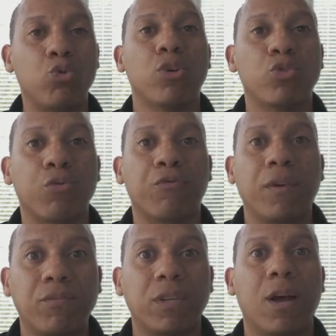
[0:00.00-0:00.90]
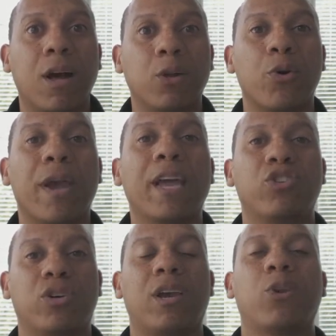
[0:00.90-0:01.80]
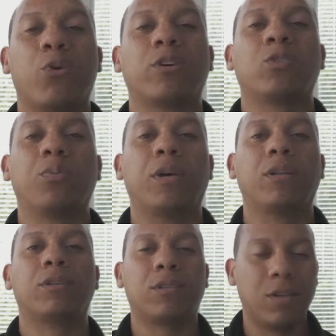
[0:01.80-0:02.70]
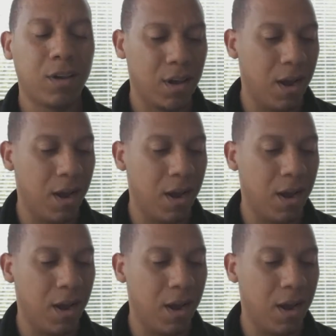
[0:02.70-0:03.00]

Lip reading: $250 educator expense